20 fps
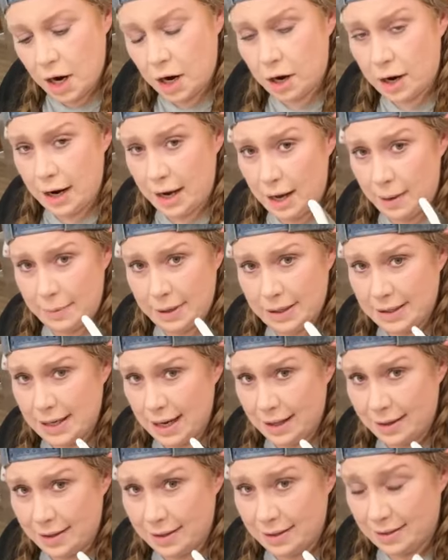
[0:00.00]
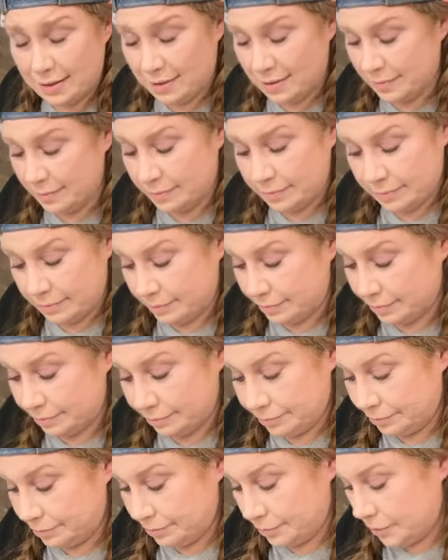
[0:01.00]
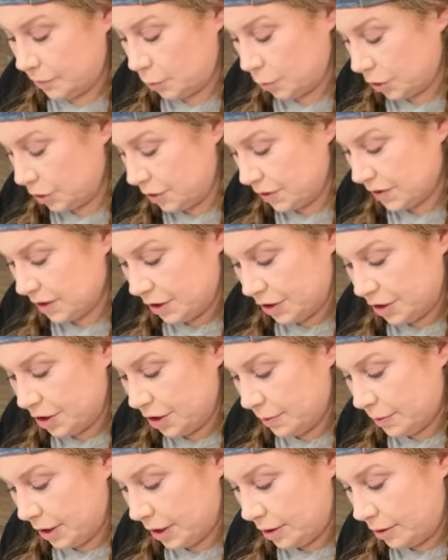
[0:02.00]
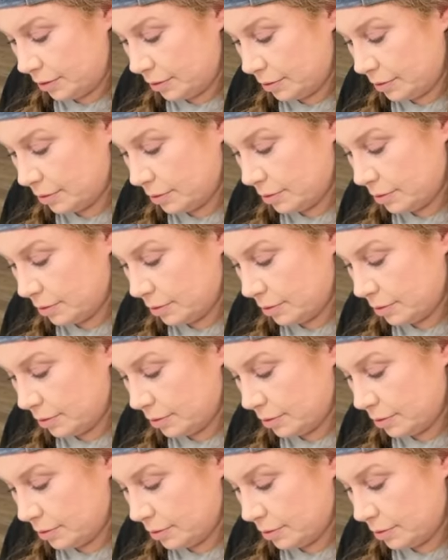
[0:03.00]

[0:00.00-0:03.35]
All right, I'm going to take this. We're just going to do it.